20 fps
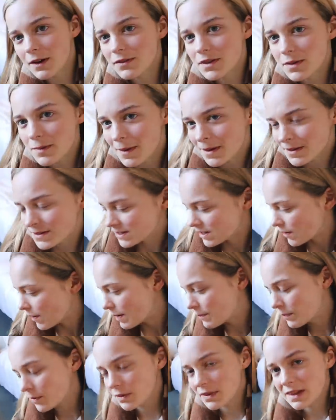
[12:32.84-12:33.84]
few months ago,
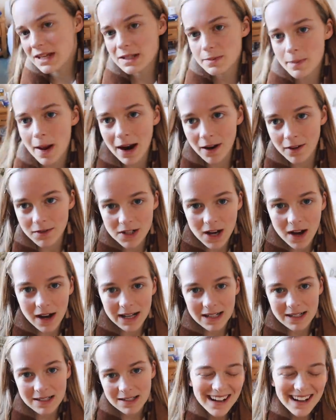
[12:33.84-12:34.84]
I bought this pair of
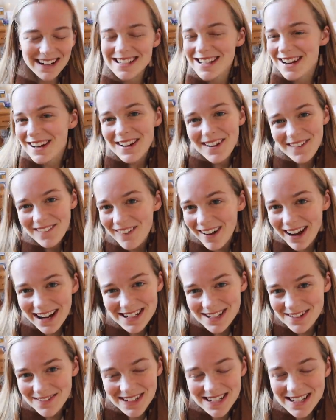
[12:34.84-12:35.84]
tights. I don't know why
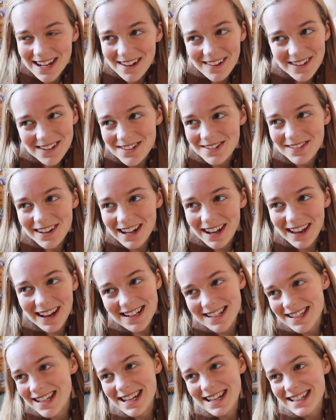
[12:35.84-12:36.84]
it took me so long to
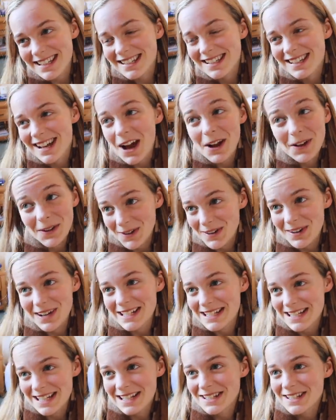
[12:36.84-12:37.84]
realize that it's a good
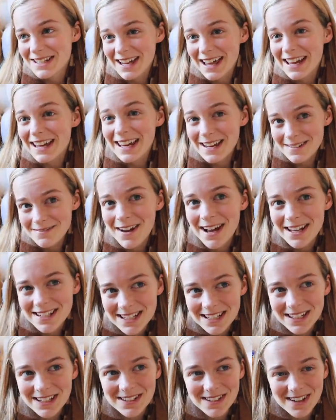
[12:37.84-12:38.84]
idea to like
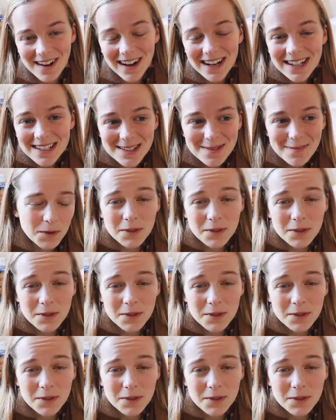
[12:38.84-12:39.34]
invest in good tights.